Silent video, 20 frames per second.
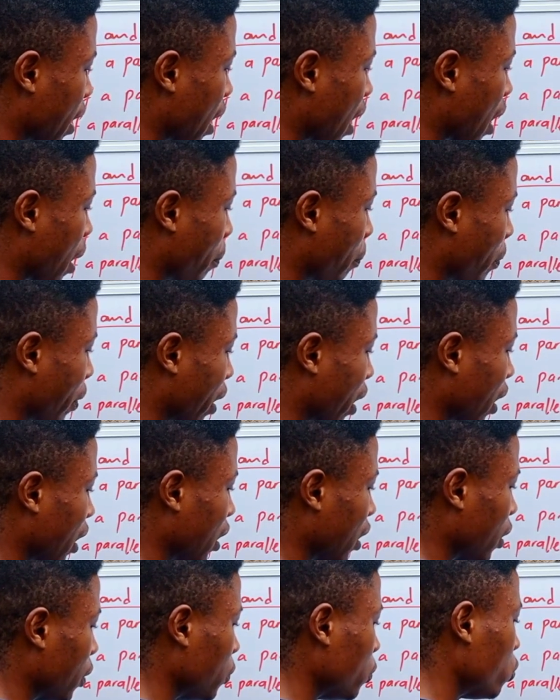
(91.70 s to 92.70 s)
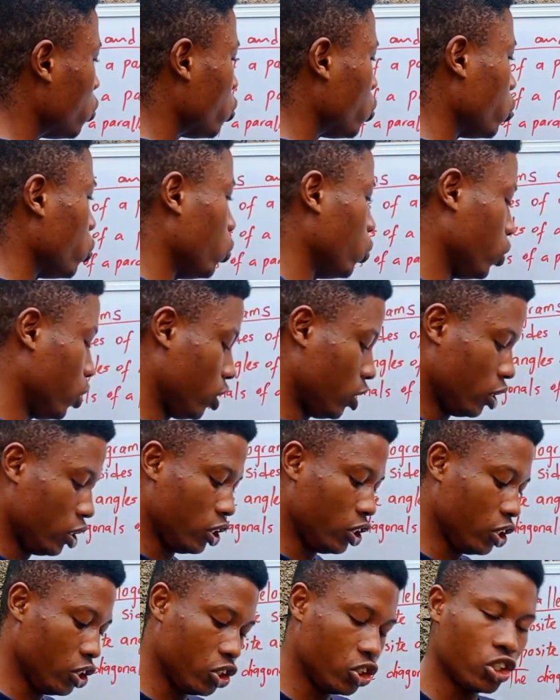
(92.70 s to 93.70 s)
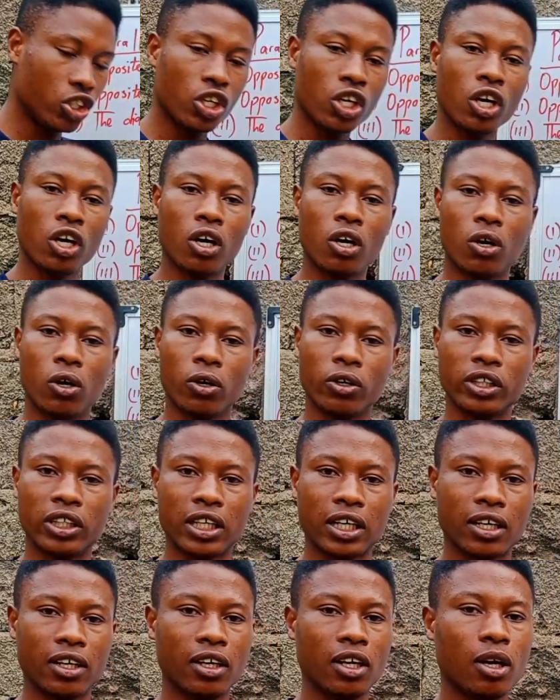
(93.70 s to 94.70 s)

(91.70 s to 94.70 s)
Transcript: are parallel to each other.